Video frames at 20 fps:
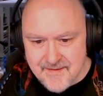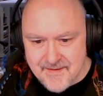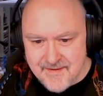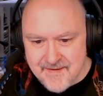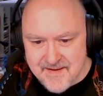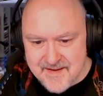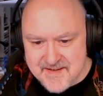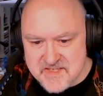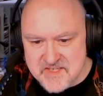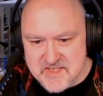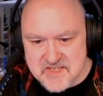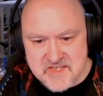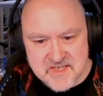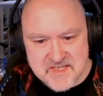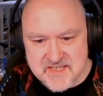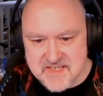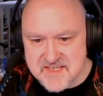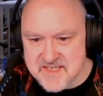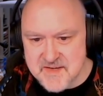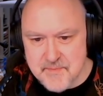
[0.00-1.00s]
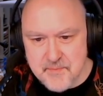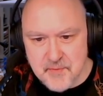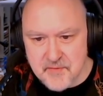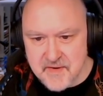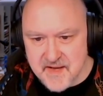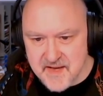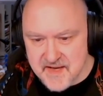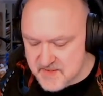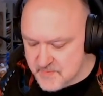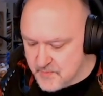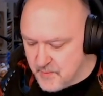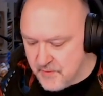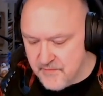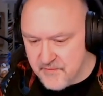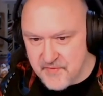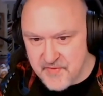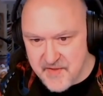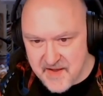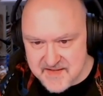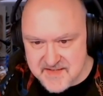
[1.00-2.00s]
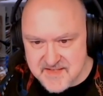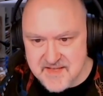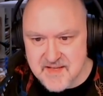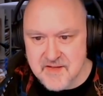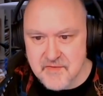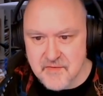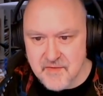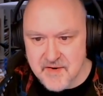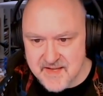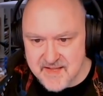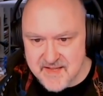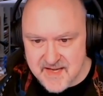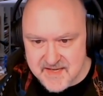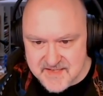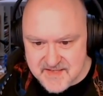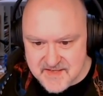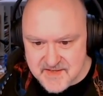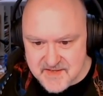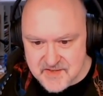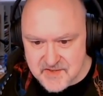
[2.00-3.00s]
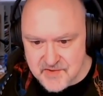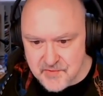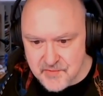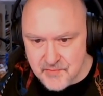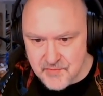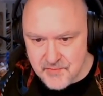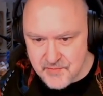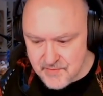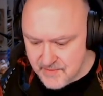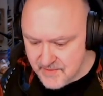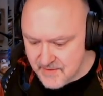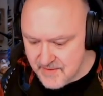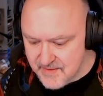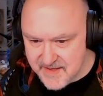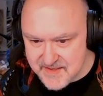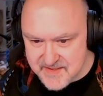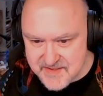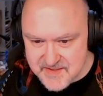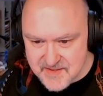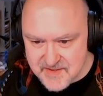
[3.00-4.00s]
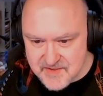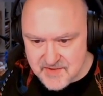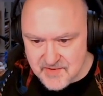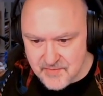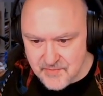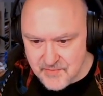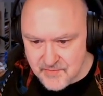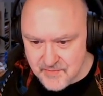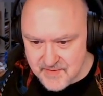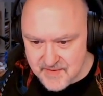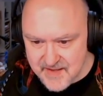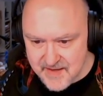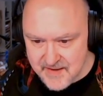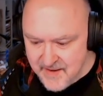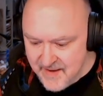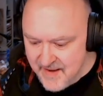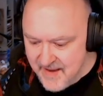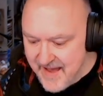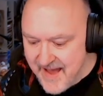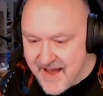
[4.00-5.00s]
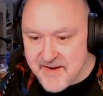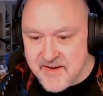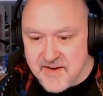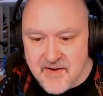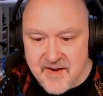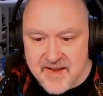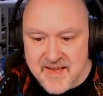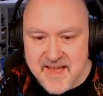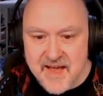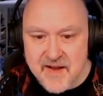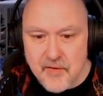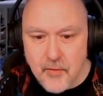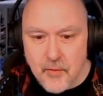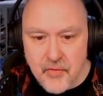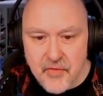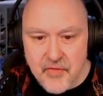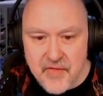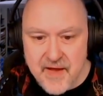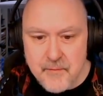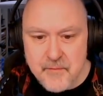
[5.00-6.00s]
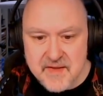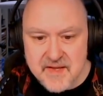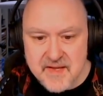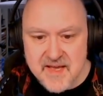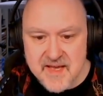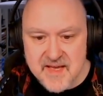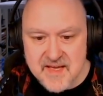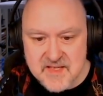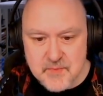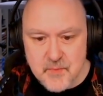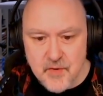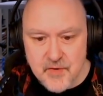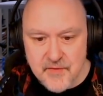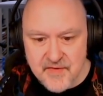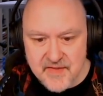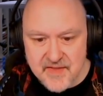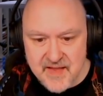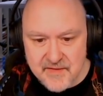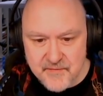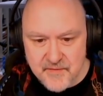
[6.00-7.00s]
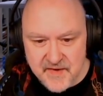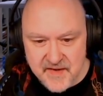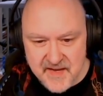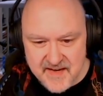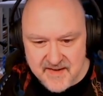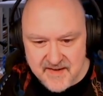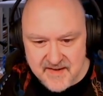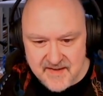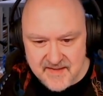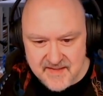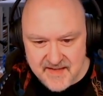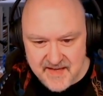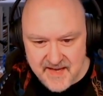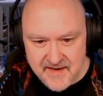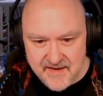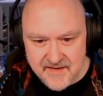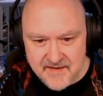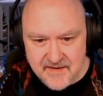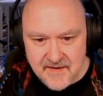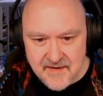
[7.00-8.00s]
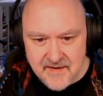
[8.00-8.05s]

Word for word: It's just a simple king's move. That's the three, that's the two, that's the two. That, how did I get all of that with King's move and then forget it at the end?